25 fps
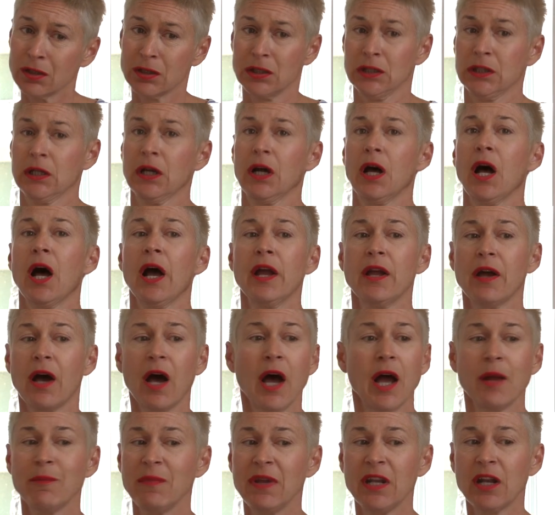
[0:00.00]
Like,
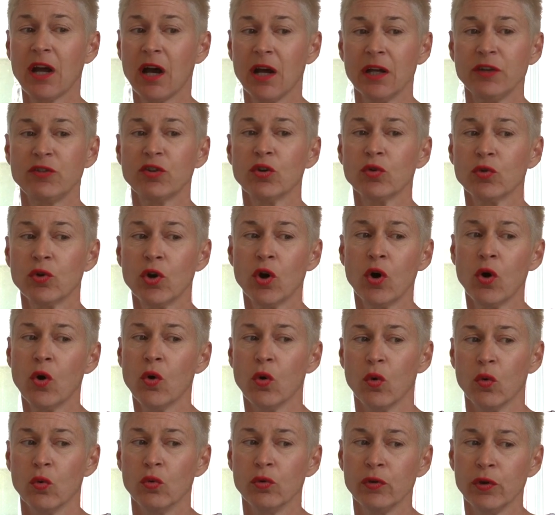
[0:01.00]
I mean, I don't
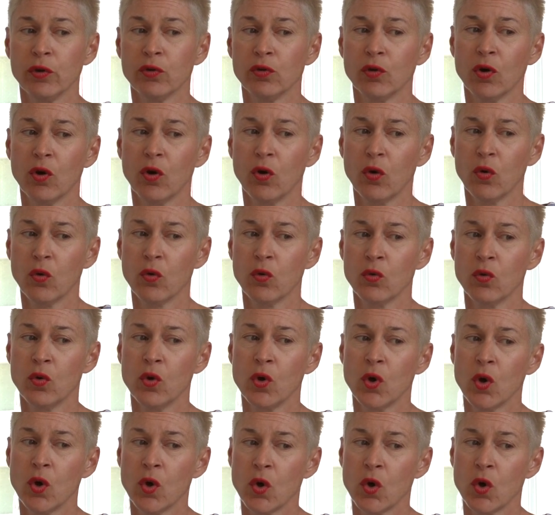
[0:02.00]
know, you know.